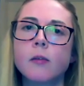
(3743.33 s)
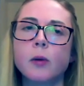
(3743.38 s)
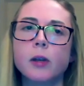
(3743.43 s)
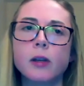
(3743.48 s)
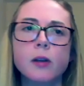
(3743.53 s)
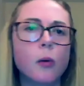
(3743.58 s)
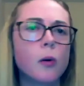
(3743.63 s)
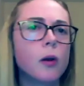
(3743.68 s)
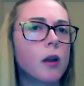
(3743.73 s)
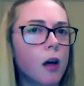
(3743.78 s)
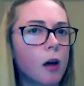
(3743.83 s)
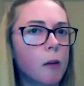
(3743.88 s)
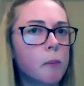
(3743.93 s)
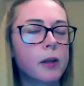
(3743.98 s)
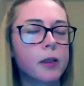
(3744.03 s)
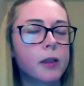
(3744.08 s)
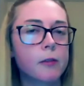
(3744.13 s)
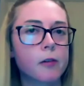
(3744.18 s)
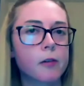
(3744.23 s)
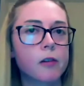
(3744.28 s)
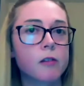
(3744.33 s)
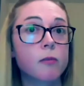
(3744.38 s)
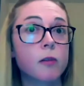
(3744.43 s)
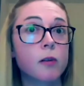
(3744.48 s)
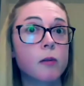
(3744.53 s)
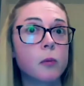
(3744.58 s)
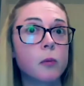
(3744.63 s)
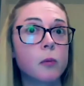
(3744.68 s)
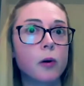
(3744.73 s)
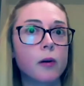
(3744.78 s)
we know a lot about the First
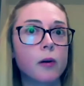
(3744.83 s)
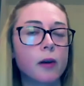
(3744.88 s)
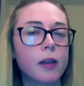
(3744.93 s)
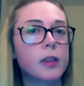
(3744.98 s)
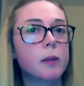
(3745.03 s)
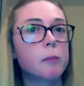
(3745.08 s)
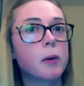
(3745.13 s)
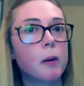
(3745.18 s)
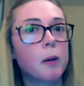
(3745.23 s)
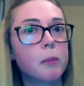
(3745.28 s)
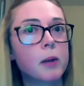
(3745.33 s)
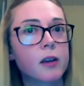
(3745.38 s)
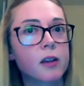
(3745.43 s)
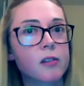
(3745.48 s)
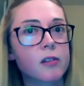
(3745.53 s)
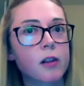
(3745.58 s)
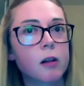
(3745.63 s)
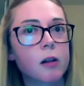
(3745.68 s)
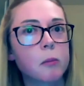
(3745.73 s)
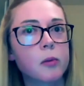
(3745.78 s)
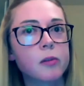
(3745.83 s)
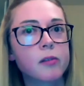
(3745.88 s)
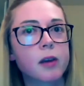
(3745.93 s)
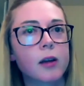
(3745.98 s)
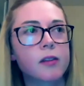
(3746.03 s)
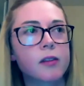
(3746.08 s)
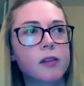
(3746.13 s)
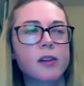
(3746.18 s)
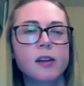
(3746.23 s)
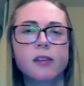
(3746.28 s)
World War and the public has almost
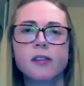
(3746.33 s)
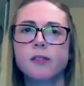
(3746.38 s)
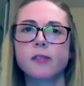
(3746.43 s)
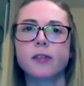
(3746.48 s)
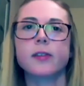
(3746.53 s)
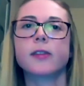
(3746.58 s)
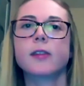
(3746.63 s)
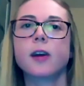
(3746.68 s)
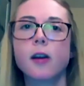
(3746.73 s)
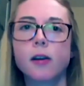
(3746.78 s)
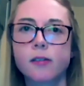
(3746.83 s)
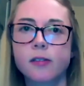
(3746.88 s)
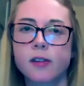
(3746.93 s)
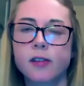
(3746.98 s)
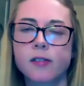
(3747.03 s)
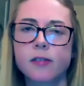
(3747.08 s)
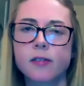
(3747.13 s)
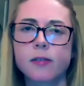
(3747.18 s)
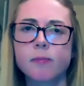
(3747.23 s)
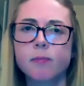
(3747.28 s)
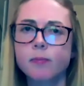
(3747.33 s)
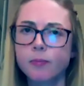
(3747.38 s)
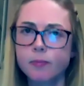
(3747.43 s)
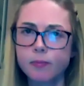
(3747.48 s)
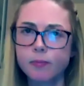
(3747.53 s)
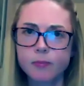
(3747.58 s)
had a sense of catharsis